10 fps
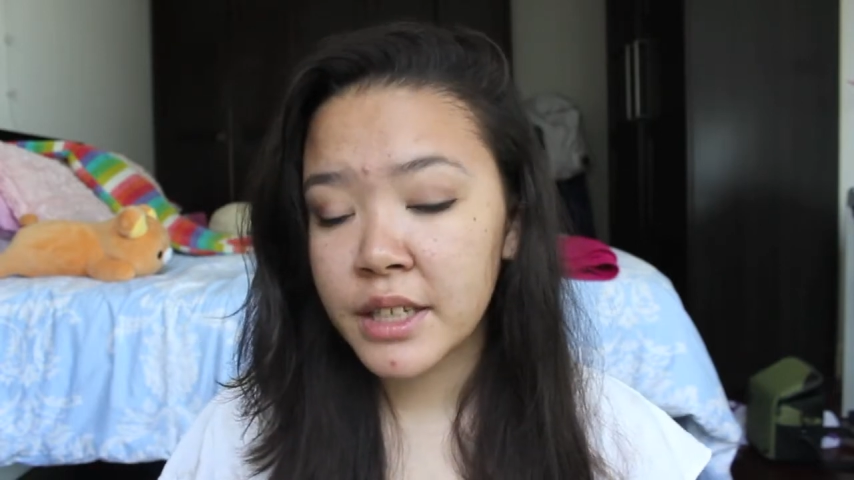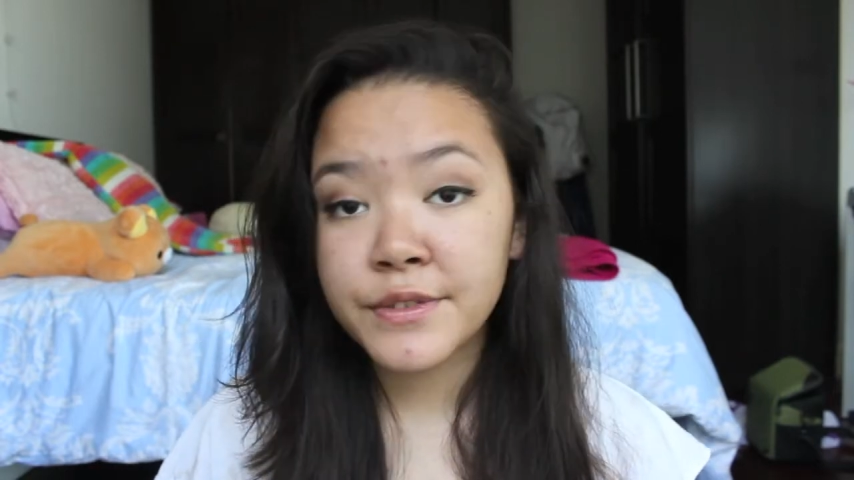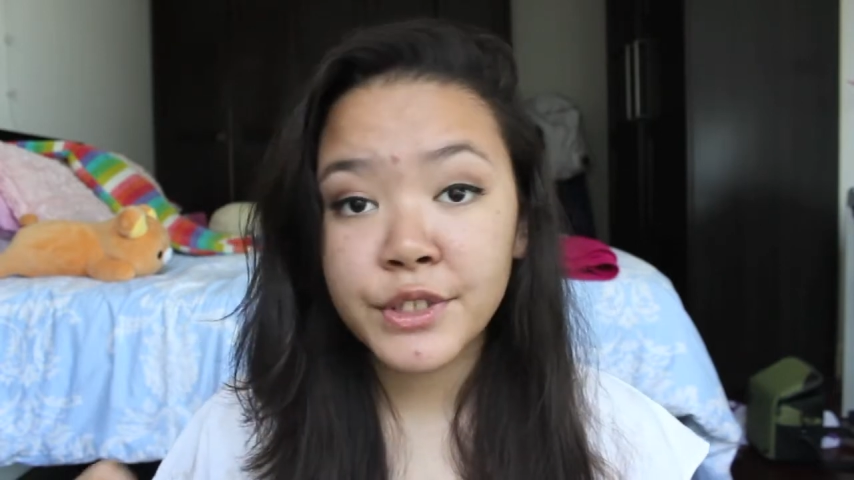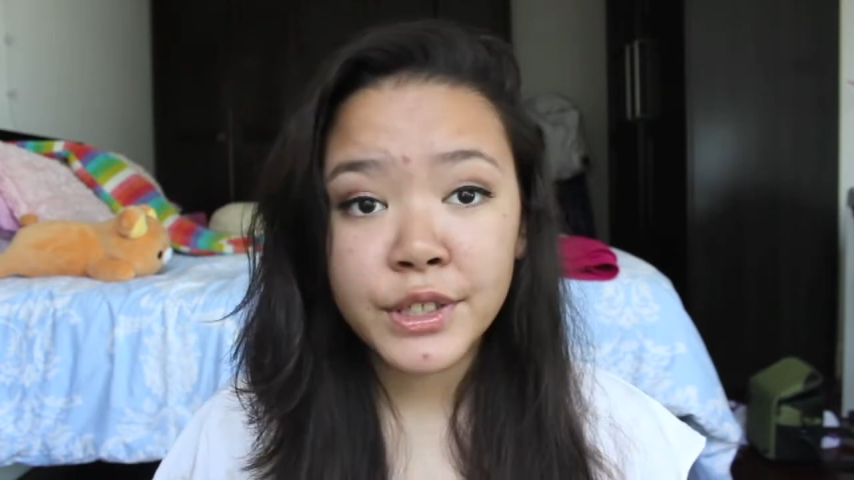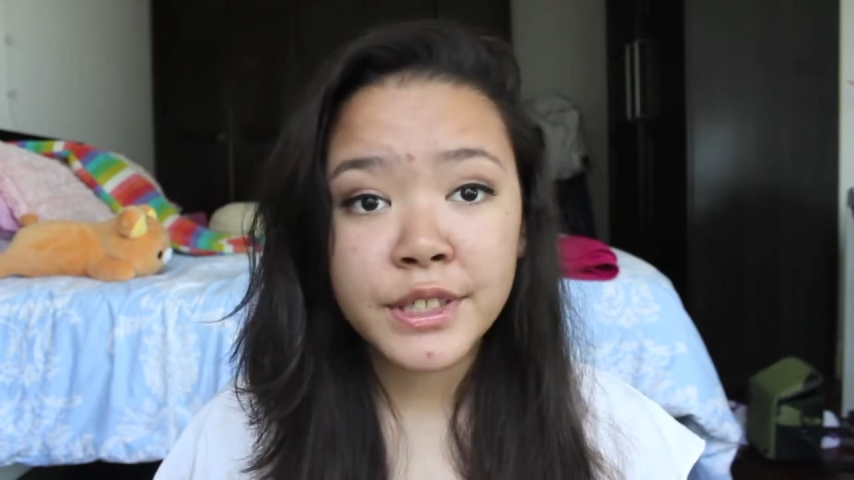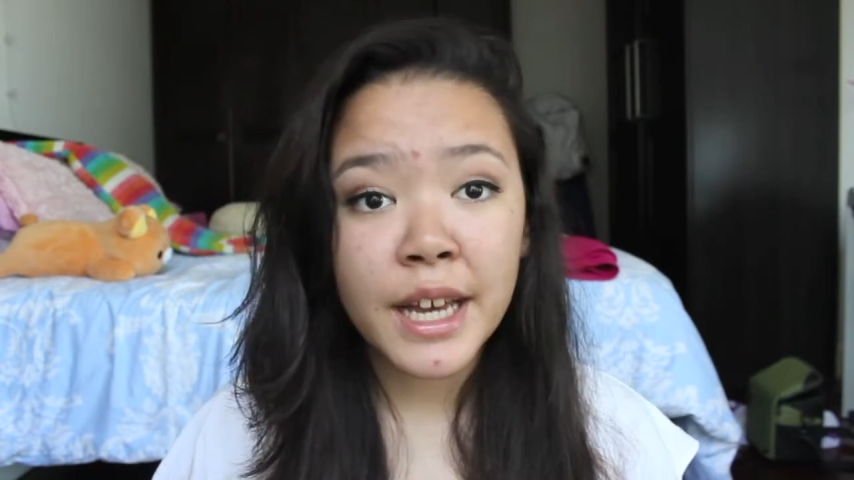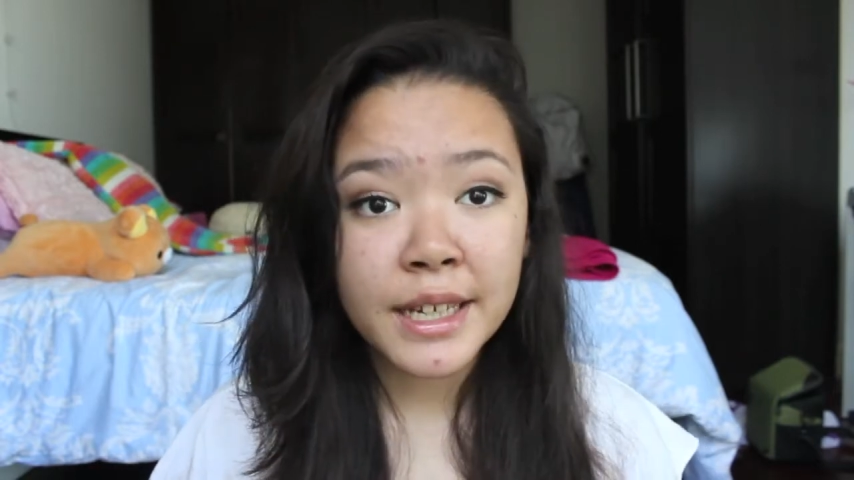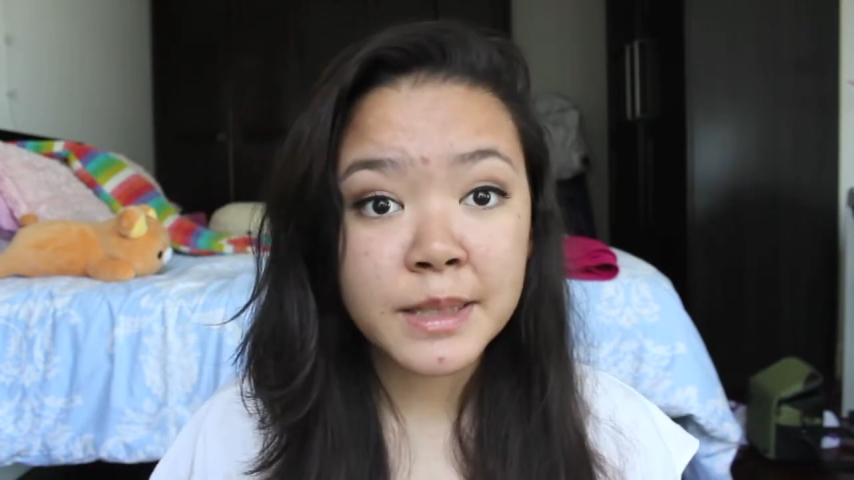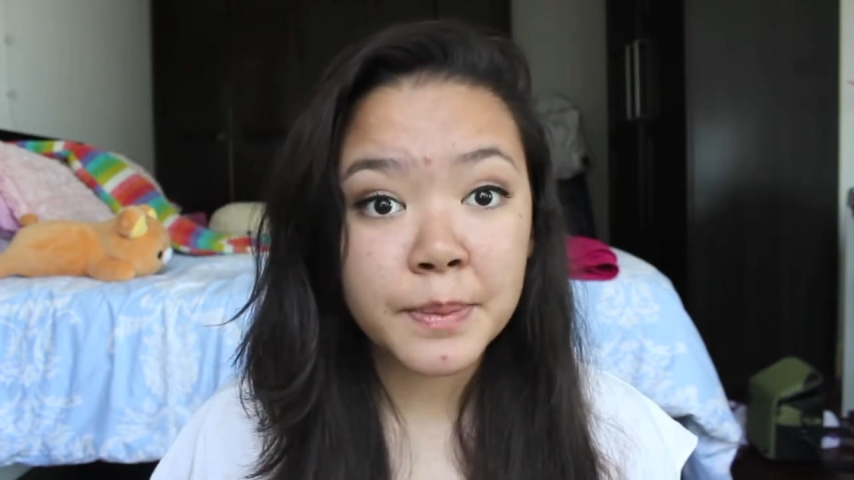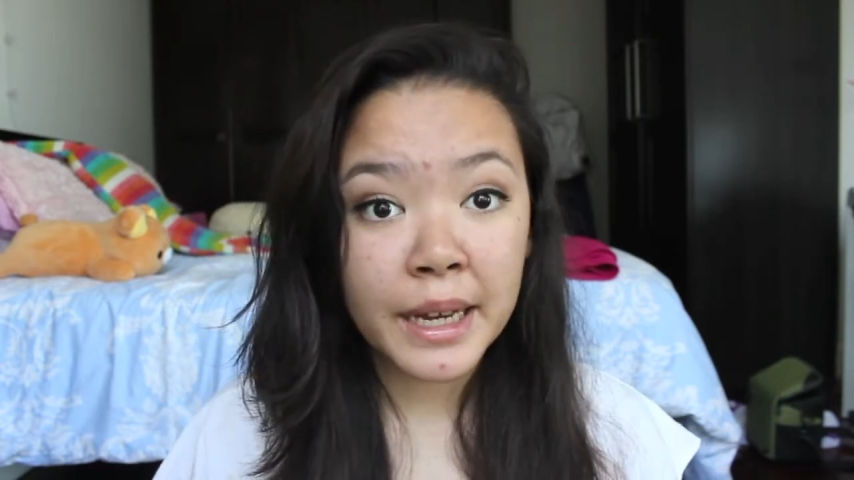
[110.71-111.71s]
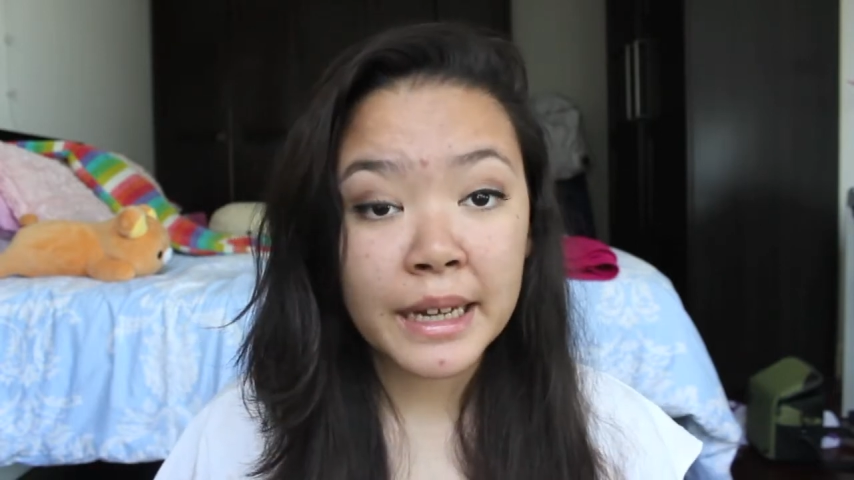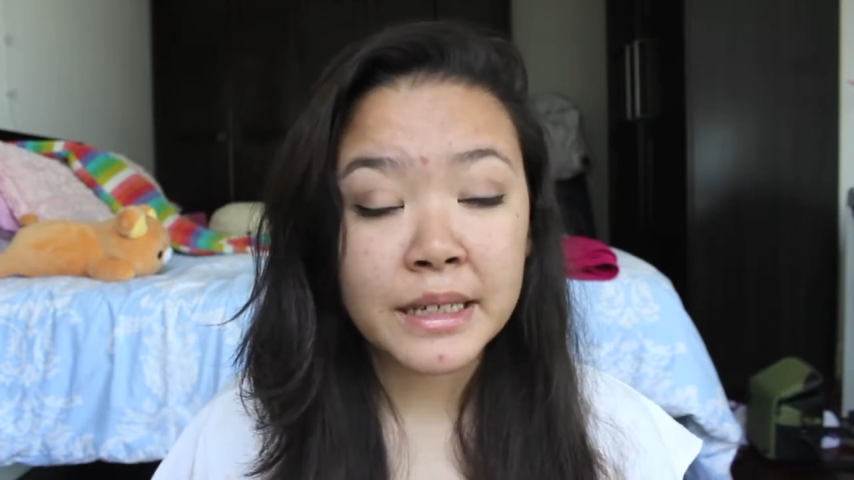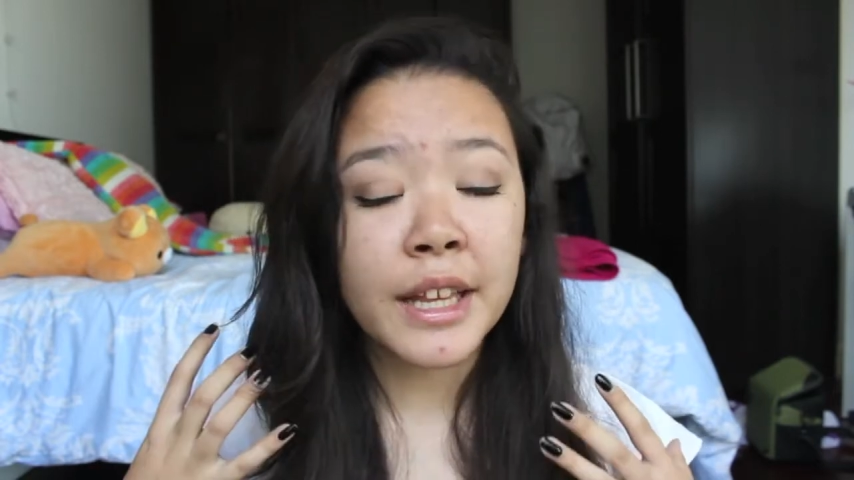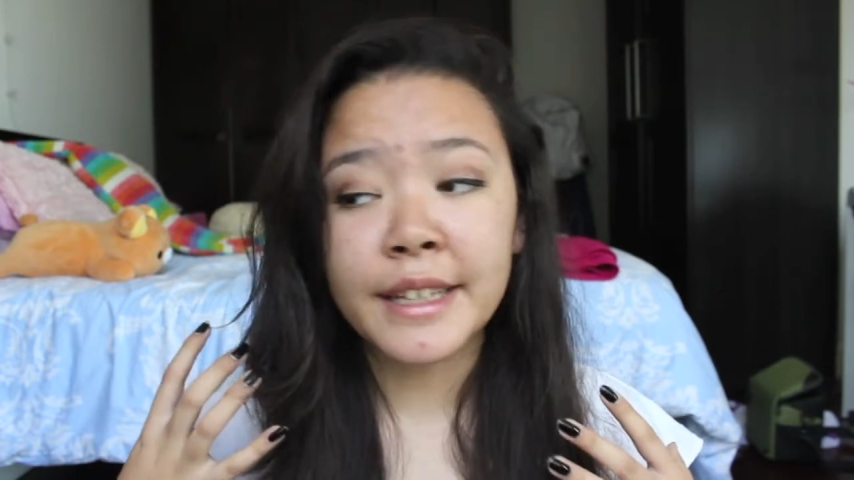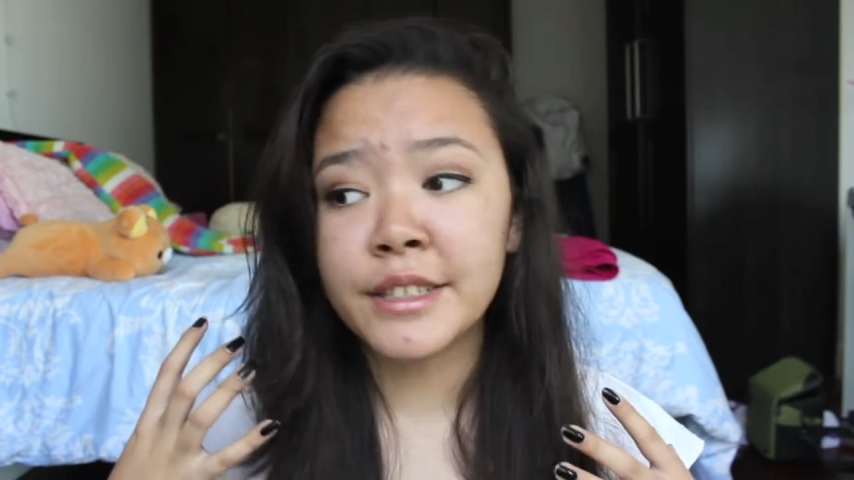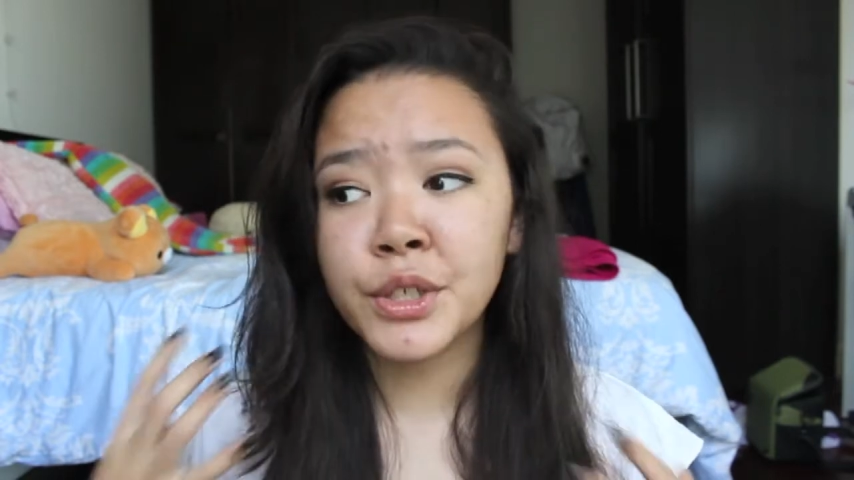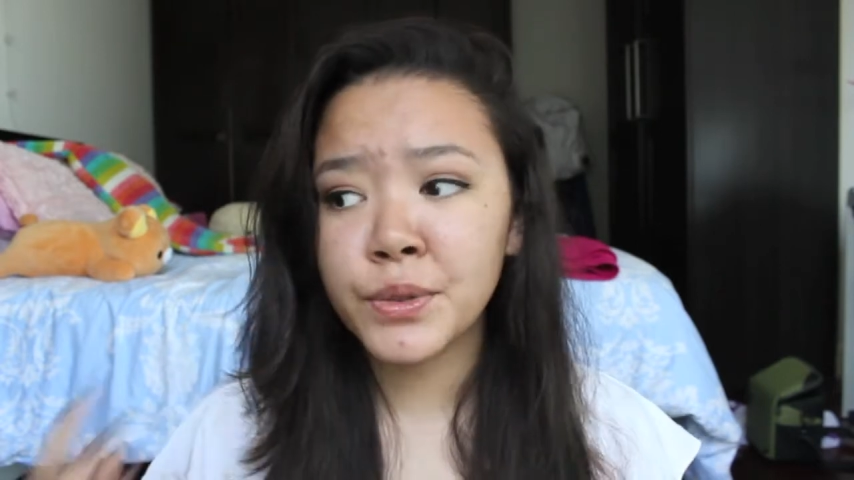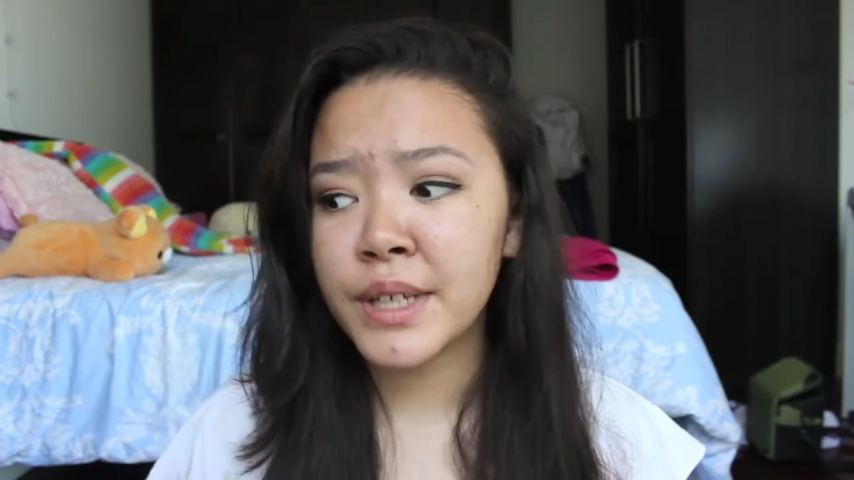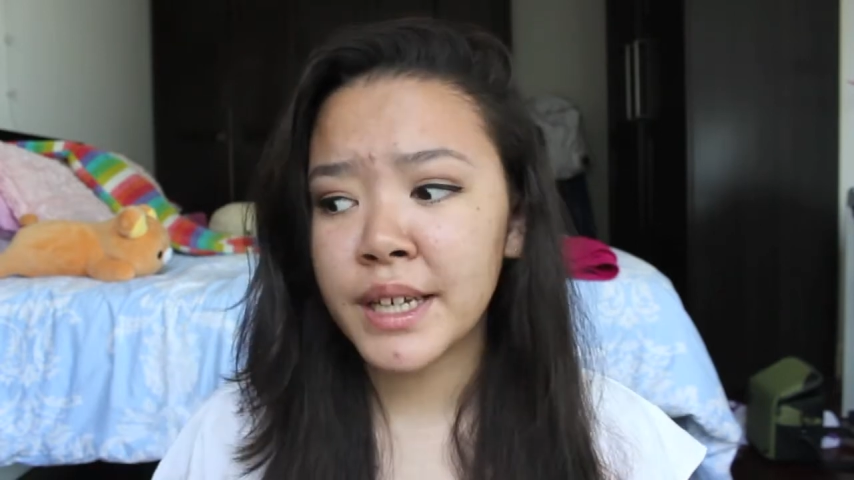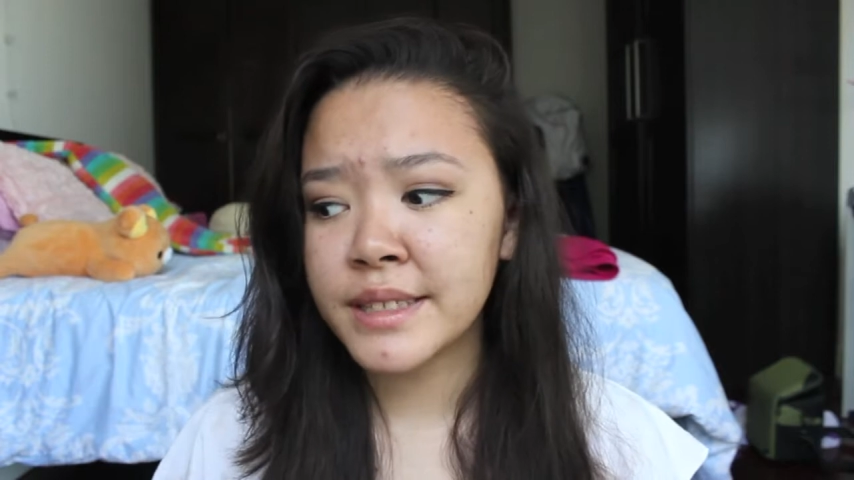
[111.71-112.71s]
if she texts back like
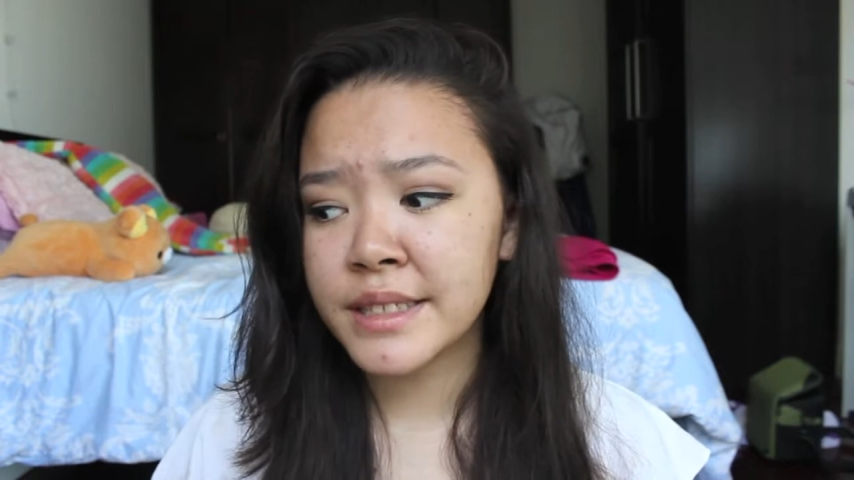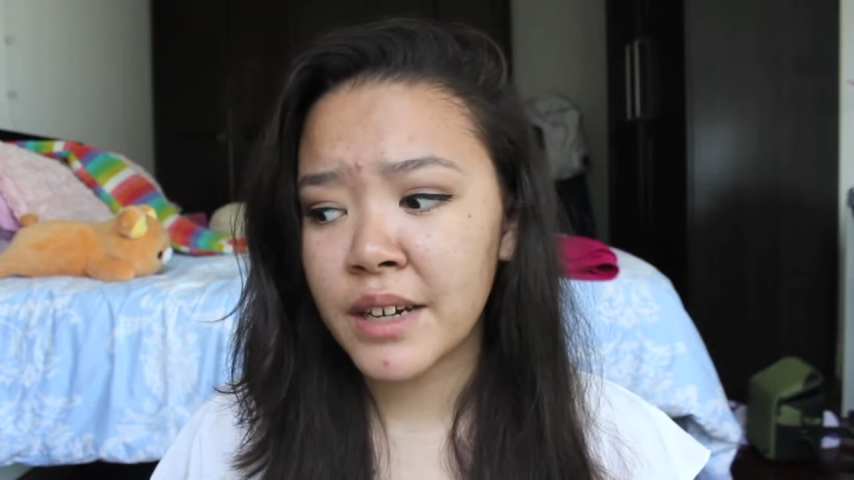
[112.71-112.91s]
2 seconds